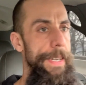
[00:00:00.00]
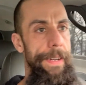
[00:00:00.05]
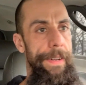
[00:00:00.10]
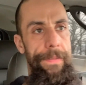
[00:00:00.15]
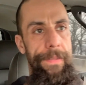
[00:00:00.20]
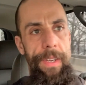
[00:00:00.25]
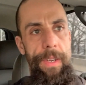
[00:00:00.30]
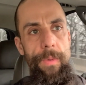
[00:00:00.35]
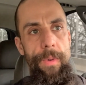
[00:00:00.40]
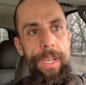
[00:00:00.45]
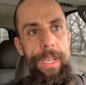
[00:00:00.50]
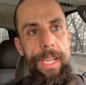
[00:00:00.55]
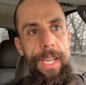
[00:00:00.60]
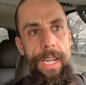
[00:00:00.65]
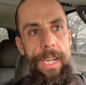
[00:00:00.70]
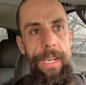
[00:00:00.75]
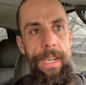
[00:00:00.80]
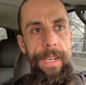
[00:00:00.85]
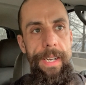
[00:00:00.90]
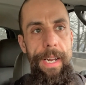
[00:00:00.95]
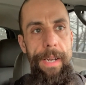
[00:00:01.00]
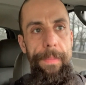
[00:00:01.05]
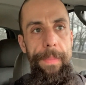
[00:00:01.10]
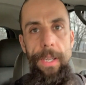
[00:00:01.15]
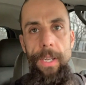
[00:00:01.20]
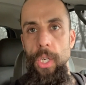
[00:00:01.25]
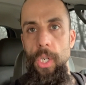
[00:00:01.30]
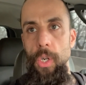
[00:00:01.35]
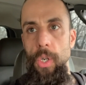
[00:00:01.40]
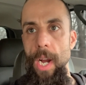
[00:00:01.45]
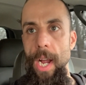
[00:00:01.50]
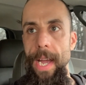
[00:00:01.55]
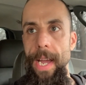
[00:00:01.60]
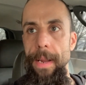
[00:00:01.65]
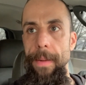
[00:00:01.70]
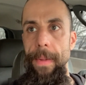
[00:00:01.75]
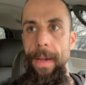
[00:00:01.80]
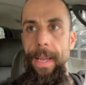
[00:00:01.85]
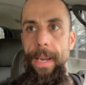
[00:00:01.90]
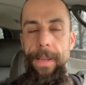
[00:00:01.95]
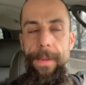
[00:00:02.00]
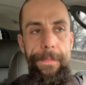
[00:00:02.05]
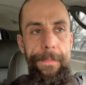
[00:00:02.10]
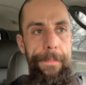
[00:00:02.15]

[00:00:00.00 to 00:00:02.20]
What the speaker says: If you were younger, I'd be crying about it.